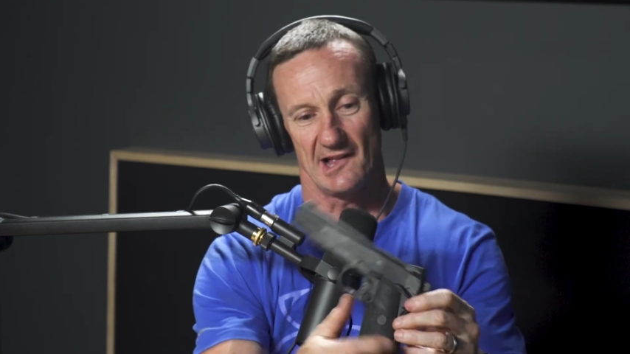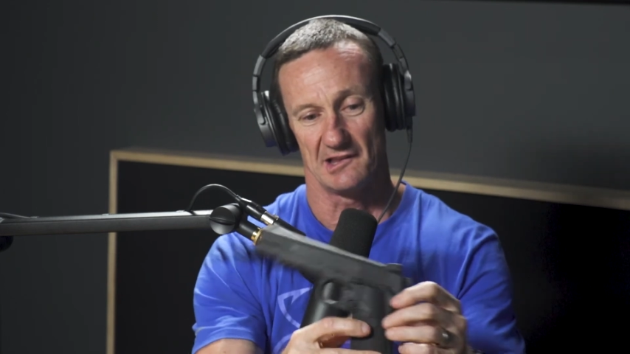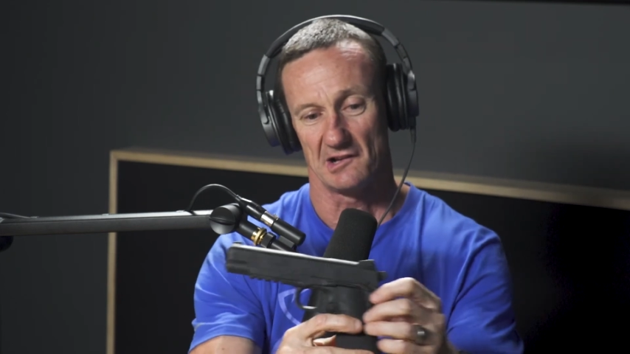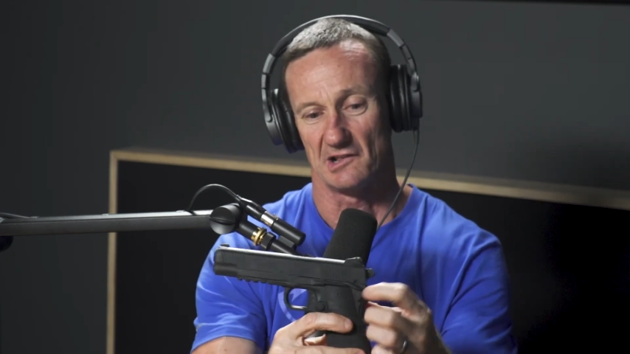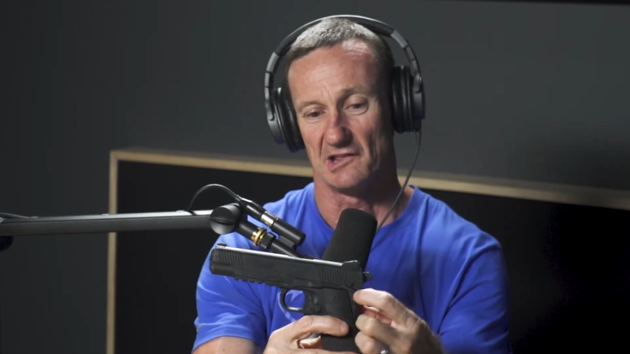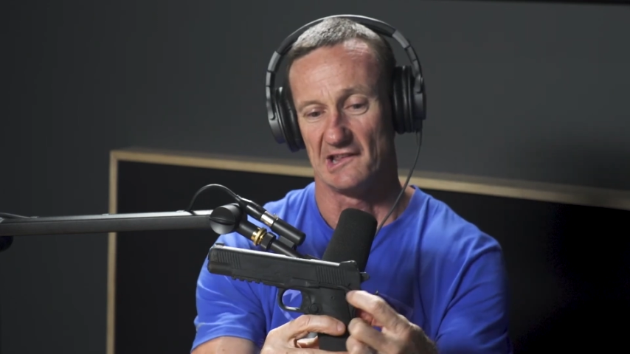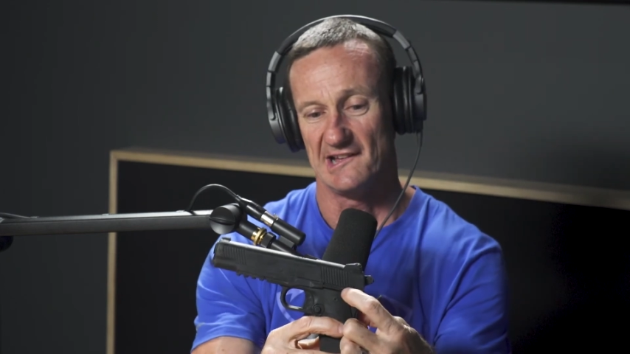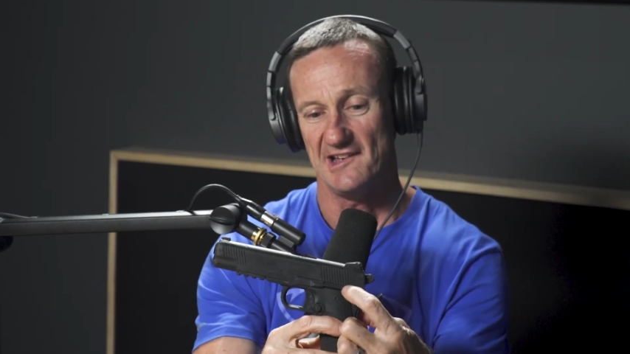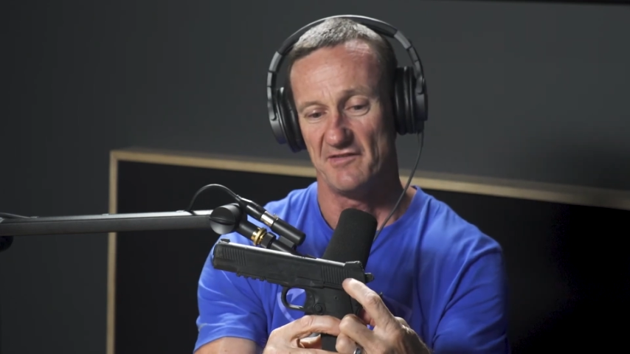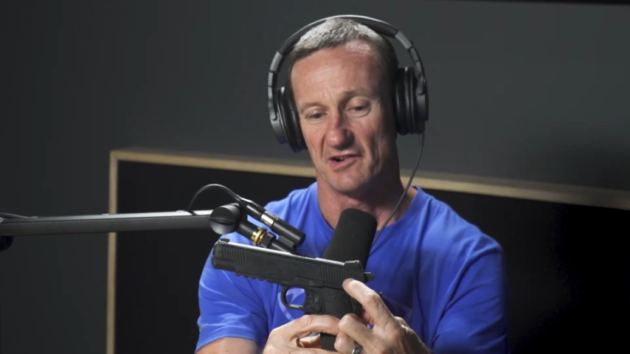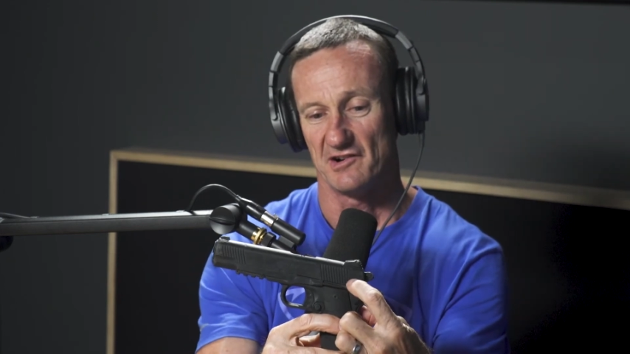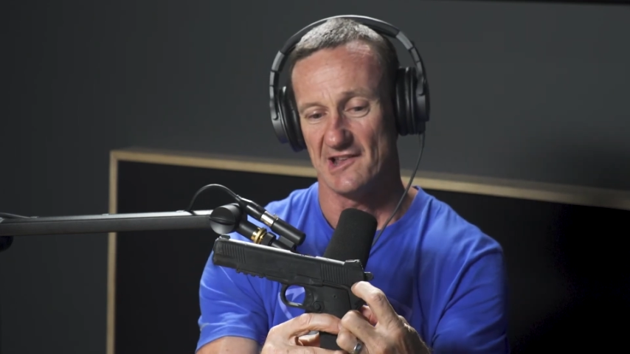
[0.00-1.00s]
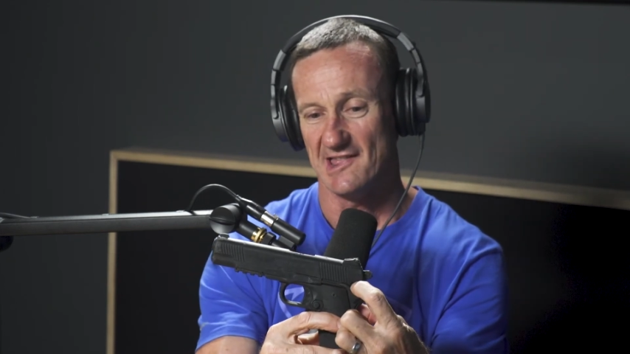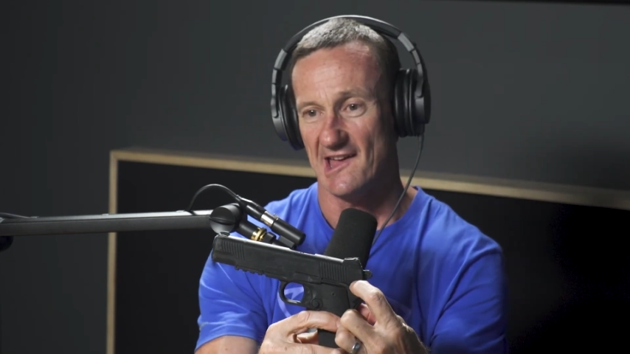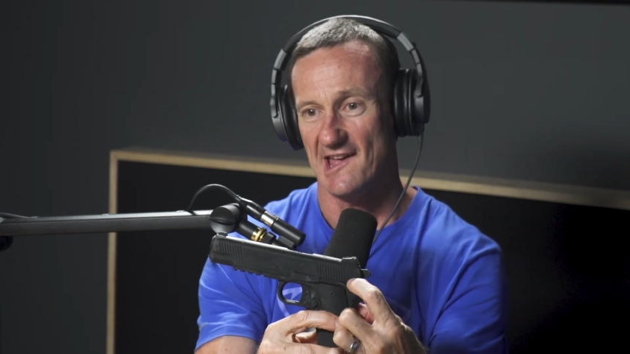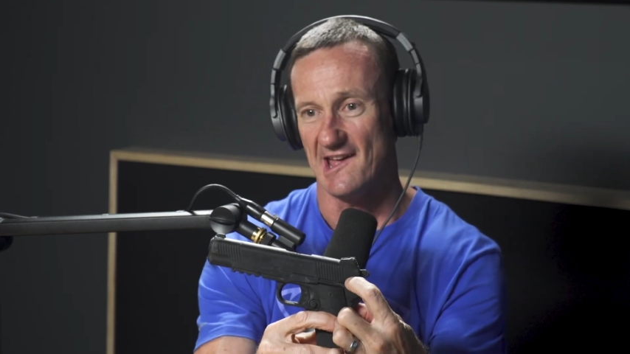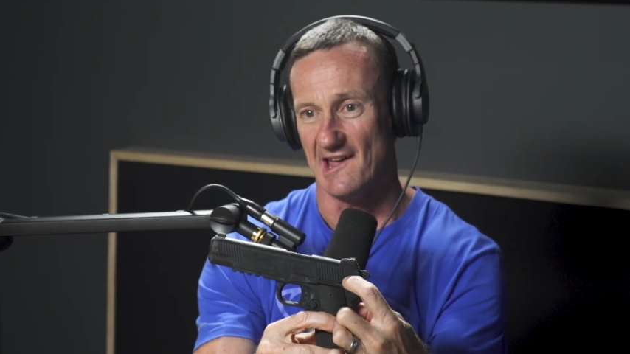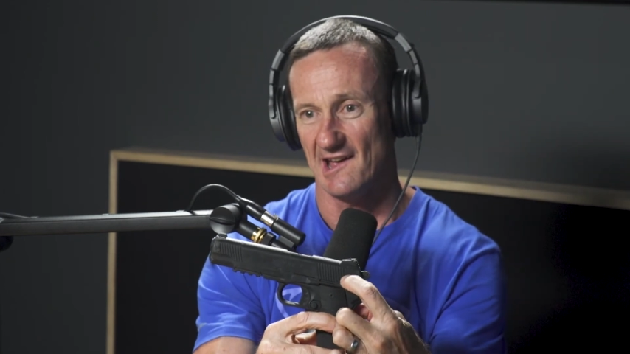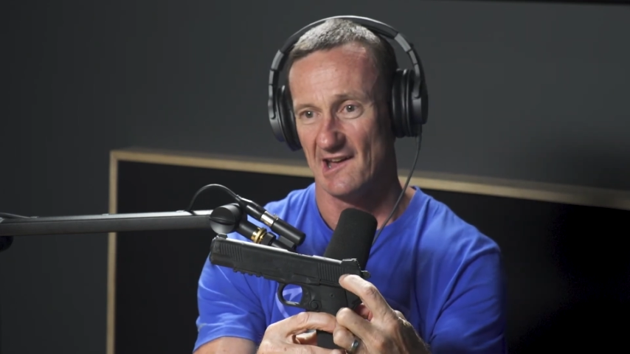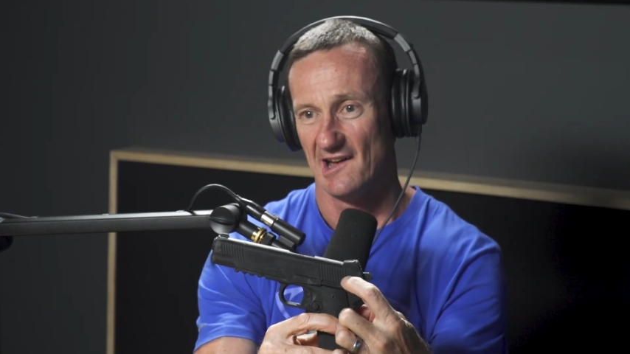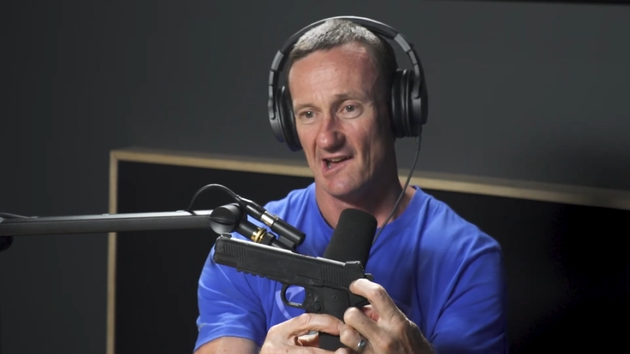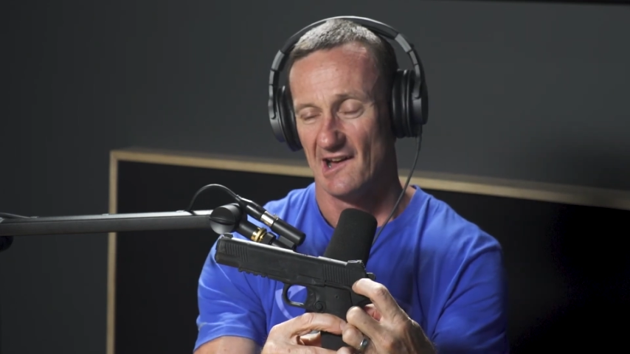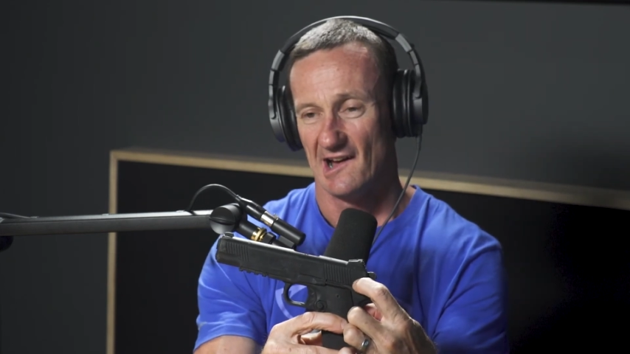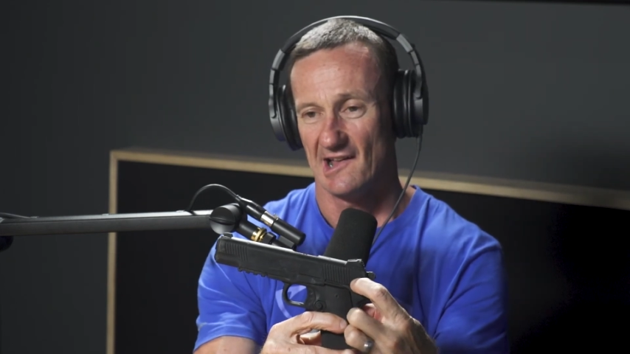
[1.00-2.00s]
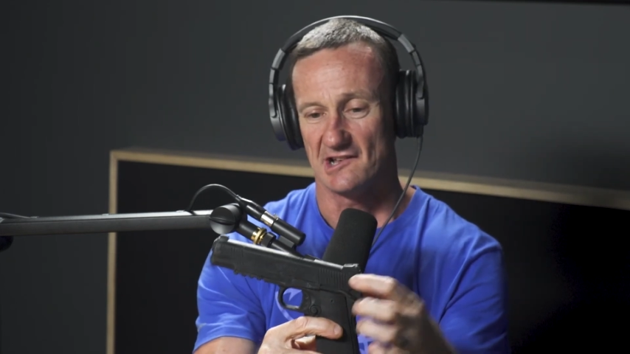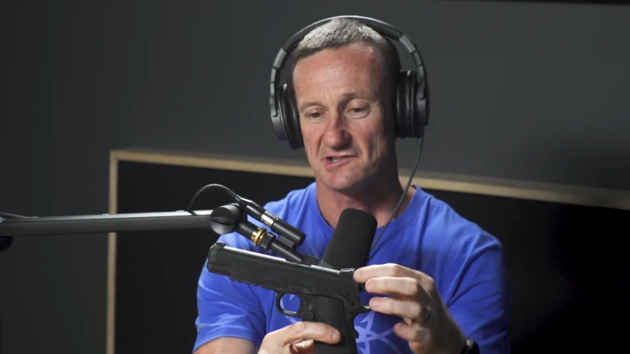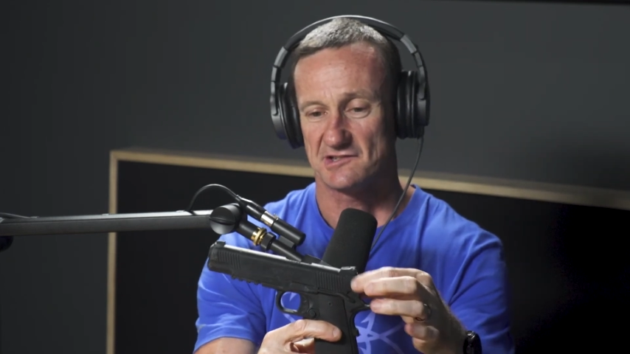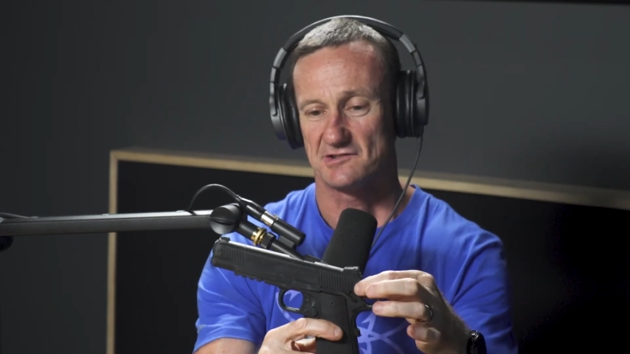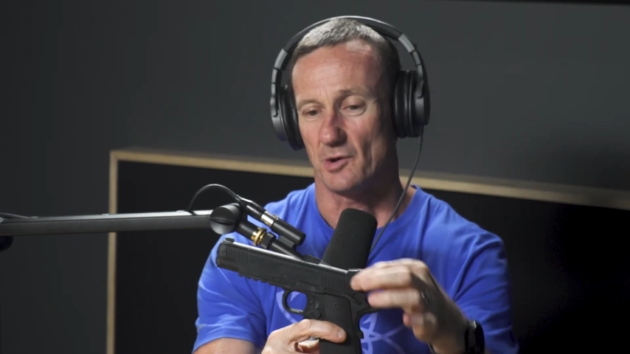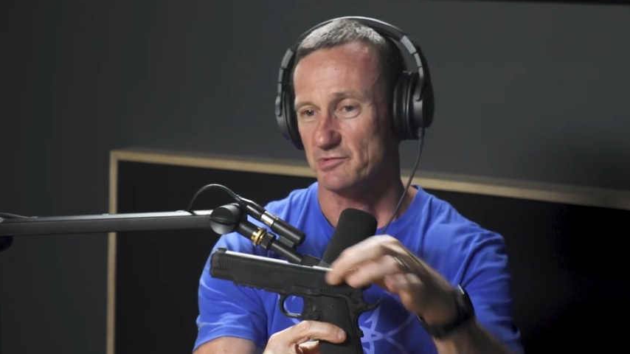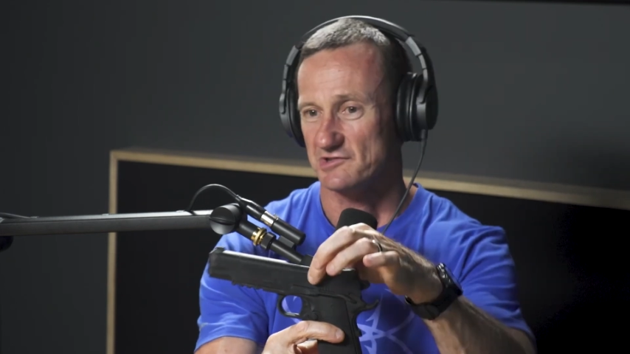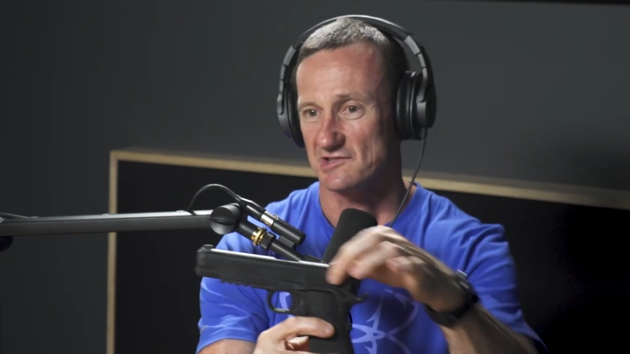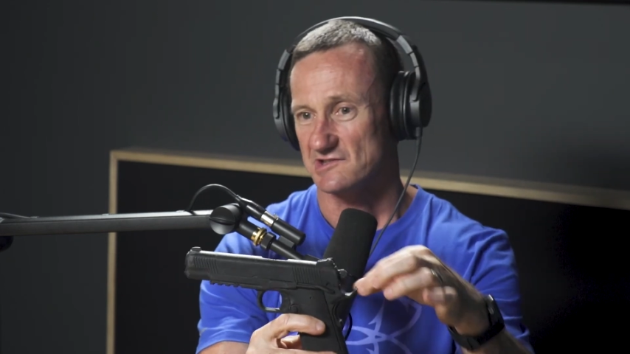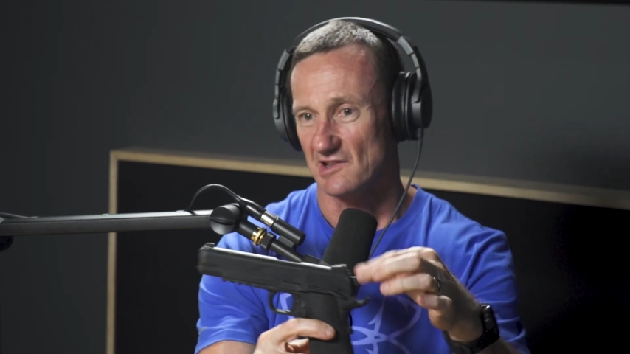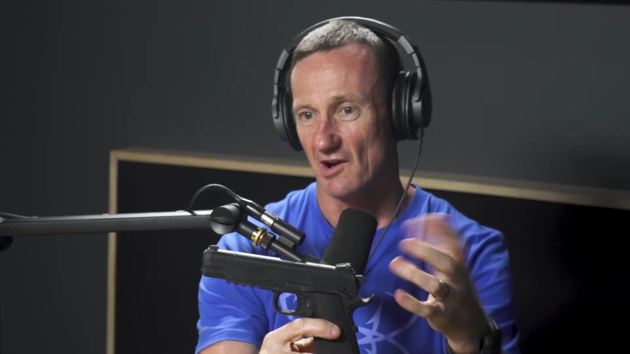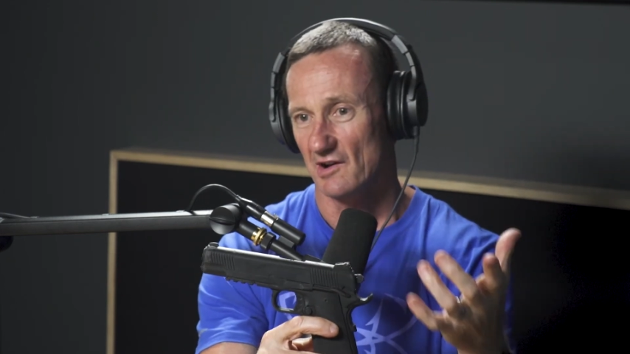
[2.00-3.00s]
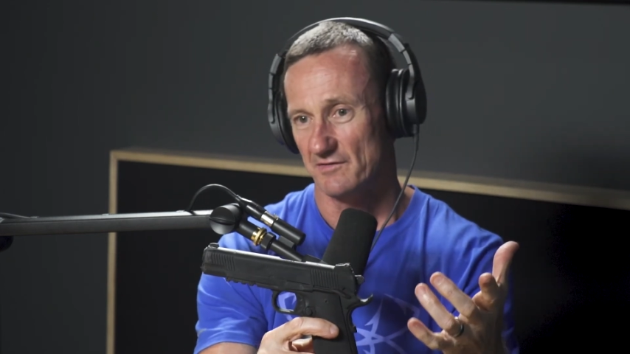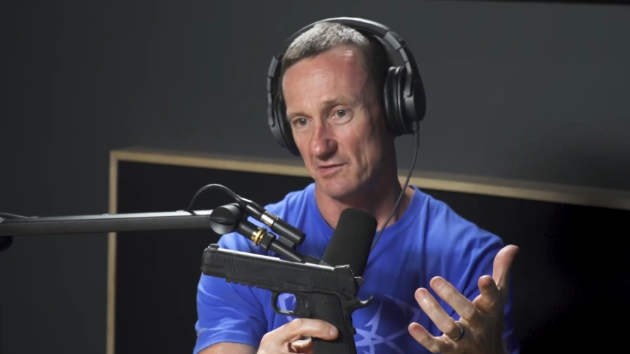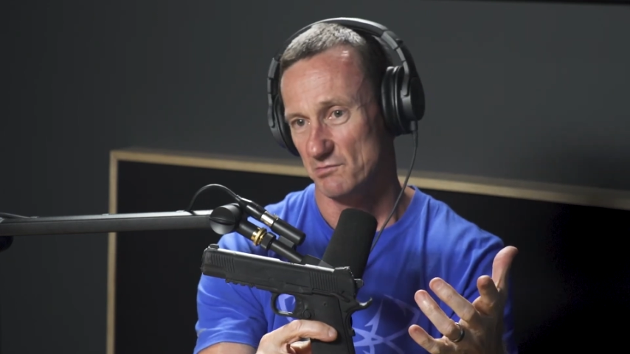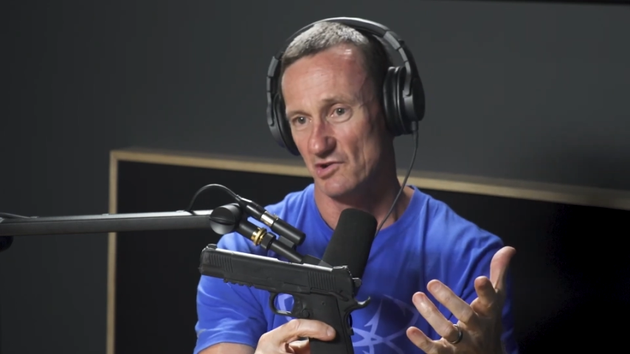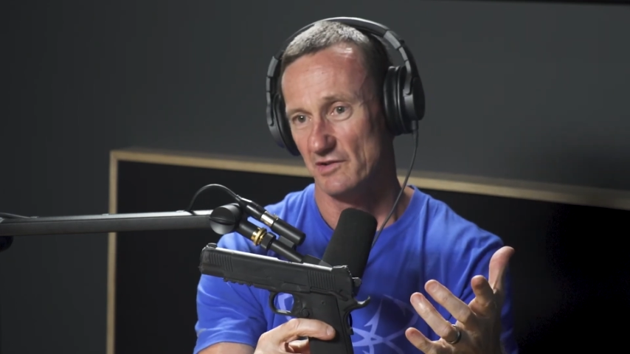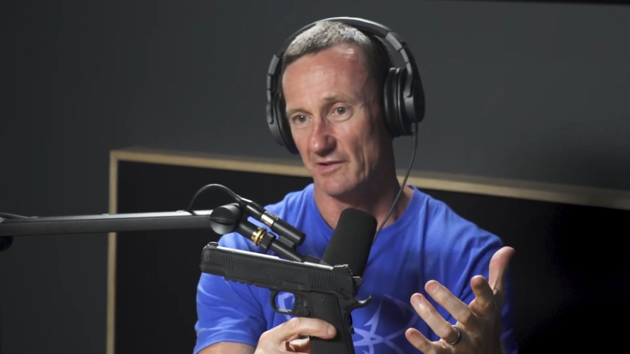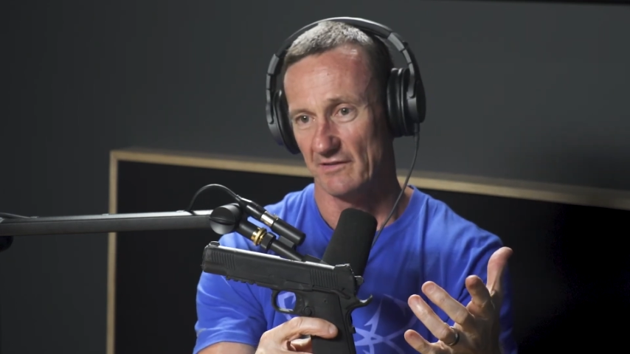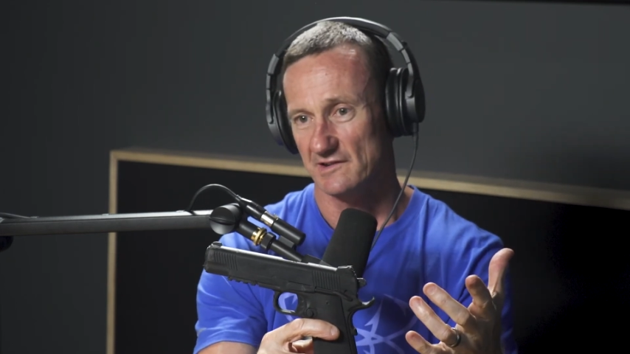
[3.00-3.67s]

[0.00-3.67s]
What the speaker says: little lever in there, and it stops the slide from moving.